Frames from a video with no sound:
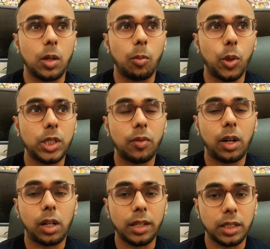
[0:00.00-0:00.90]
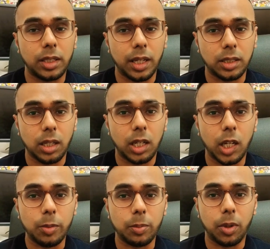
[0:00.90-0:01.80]
Most of our clients are tech
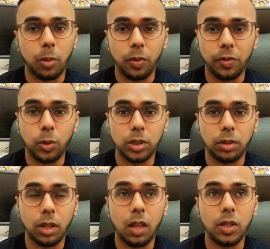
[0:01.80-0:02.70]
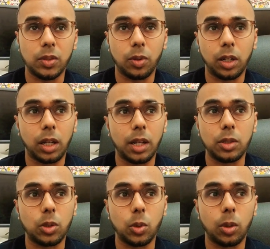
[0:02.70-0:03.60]
startups, but we've also done this for
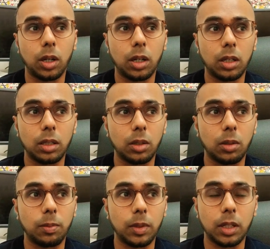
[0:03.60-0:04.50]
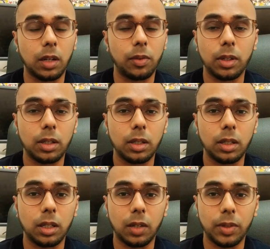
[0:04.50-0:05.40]
clients who are, in
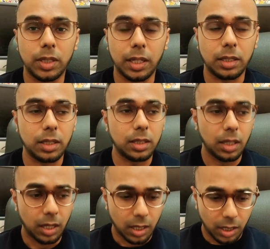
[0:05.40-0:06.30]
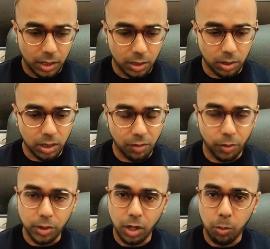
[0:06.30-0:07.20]
other sectors. So say
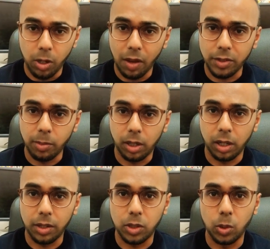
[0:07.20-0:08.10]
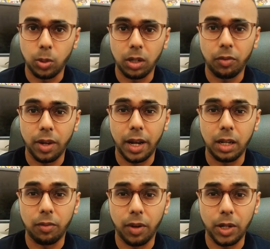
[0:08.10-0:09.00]
for example, we have some clients who are
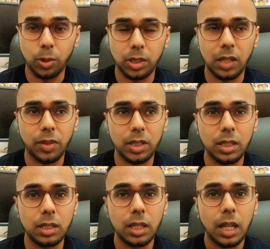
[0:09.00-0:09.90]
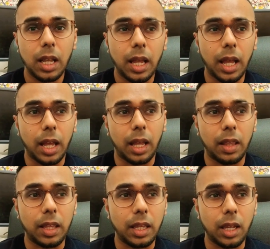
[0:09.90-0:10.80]
in financial services,
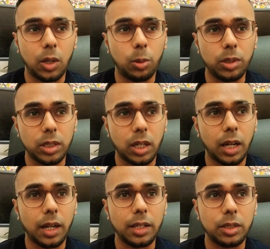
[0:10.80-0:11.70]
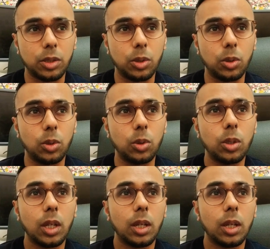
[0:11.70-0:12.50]
and they get quants guys to